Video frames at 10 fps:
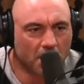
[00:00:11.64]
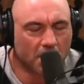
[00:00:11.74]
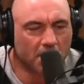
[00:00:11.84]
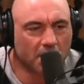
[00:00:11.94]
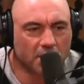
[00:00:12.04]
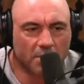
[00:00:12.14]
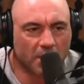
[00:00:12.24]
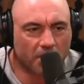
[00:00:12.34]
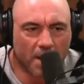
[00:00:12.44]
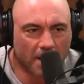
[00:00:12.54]
Because he has so
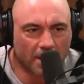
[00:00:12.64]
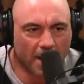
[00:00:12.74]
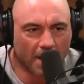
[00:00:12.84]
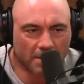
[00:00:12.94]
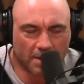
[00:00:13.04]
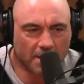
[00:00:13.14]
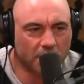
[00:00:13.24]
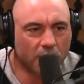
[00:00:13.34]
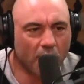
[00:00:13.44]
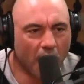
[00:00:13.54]
many podcasts, as
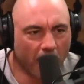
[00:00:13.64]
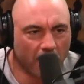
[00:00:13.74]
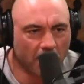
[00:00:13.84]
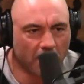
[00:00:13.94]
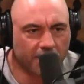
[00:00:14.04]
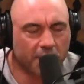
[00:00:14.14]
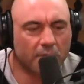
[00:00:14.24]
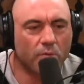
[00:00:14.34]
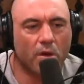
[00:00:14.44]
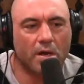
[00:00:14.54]
do I. You know, if
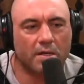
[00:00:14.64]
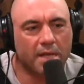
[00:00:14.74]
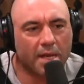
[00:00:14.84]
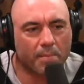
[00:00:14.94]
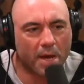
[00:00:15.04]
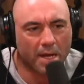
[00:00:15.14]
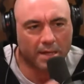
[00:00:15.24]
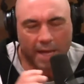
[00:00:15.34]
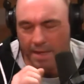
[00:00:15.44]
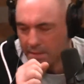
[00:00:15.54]
somebody wanted to take a
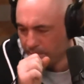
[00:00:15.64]
podcast